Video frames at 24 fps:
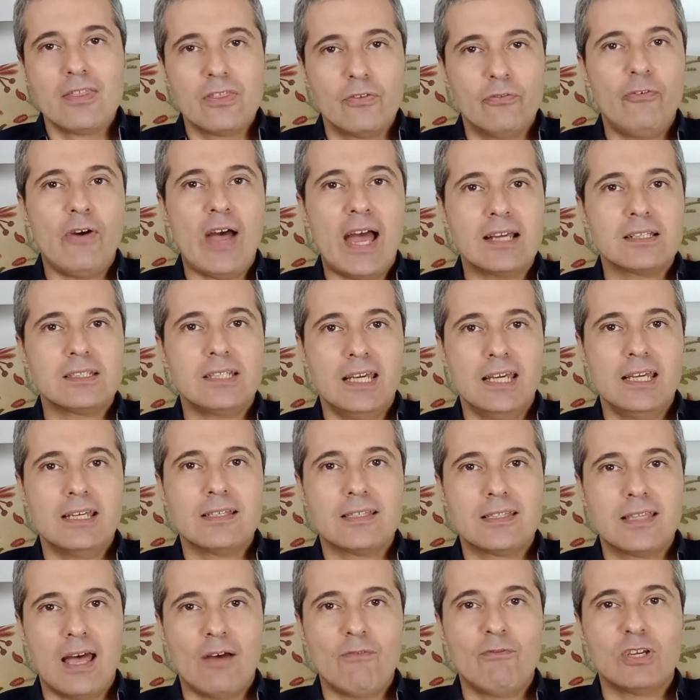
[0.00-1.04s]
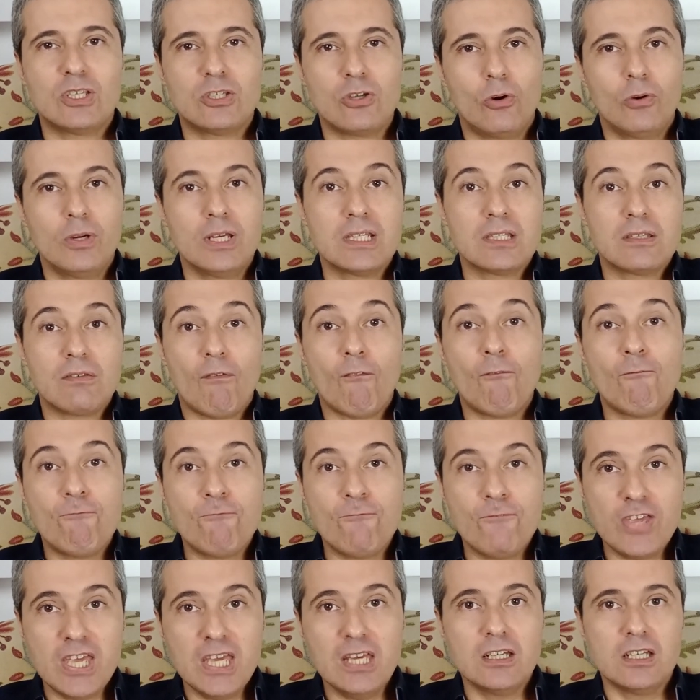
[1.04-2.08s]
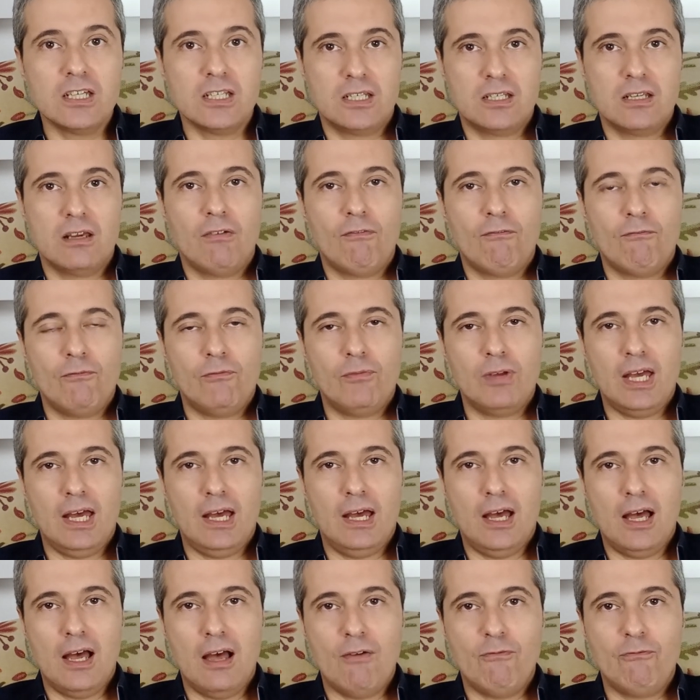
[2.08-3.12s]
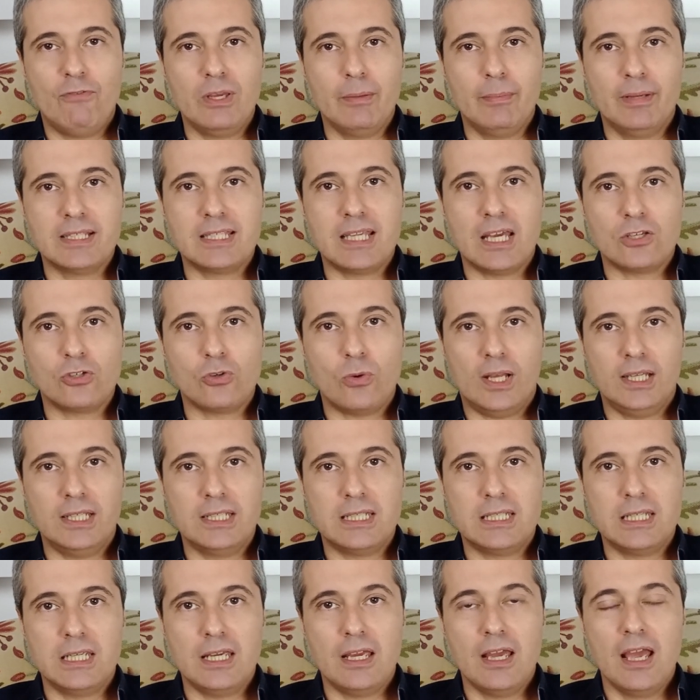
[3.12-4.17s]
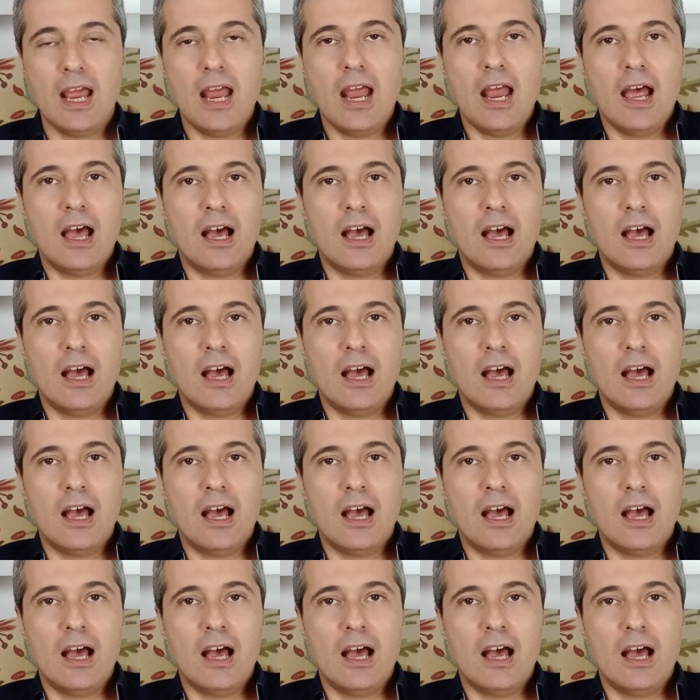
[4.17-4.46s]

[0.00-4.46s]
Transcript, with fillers: The fact is that Victorians feared uh, female sexuality.